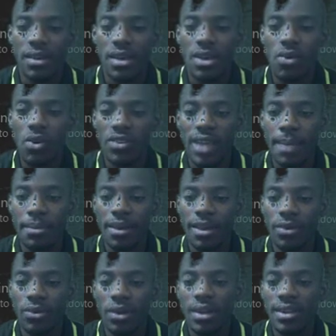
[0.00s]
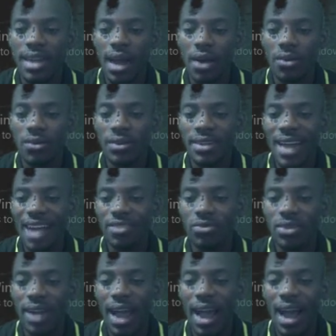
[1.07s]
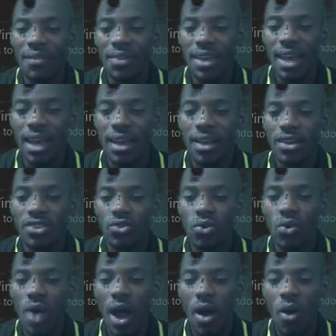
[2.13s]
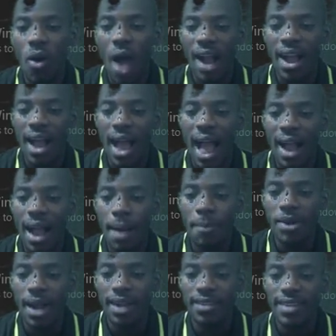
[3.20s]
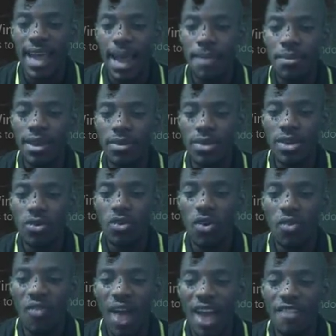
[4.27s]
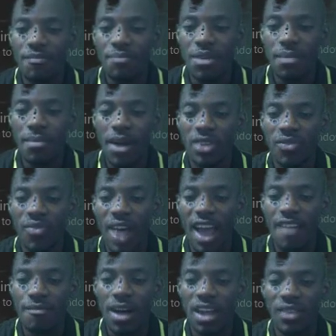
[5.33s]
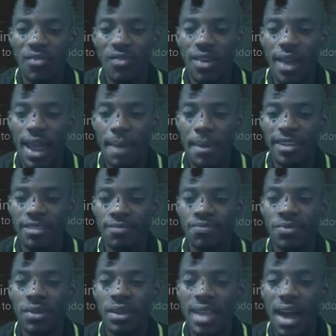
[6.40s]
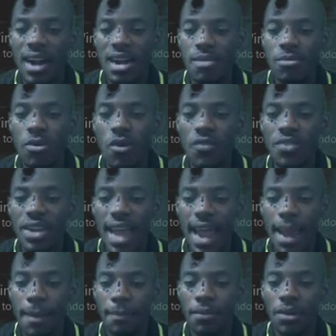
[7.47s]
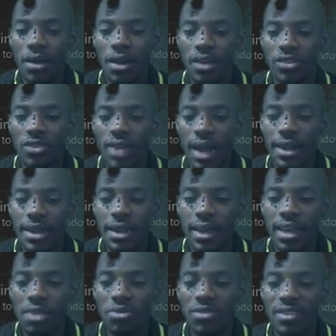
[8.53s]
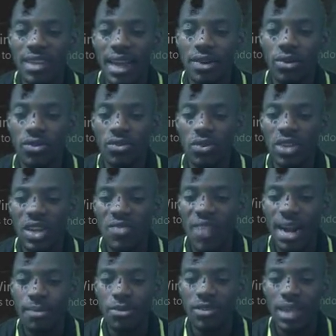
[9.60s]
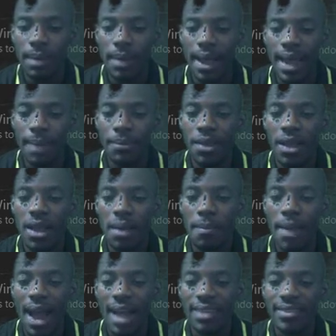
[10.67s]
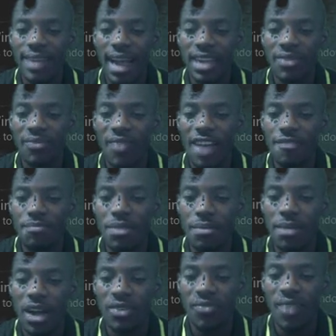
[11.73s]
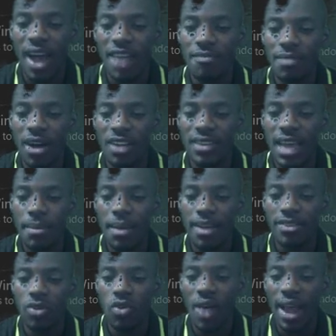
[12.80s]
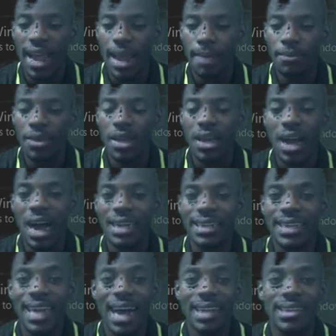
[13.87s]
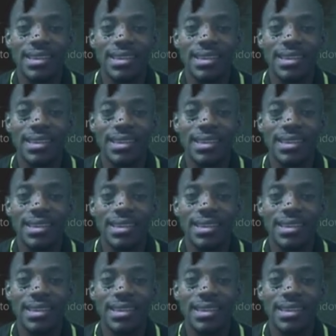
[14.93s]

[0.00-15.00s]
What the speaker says: equals mq. Now that's what I have here. So I can put that as mq equals 5p minus 5 minus mx. Now remove the m. so that the key will stand low. So dividing both sides by m, my answer is 5p minus 5 minus mx over m, and that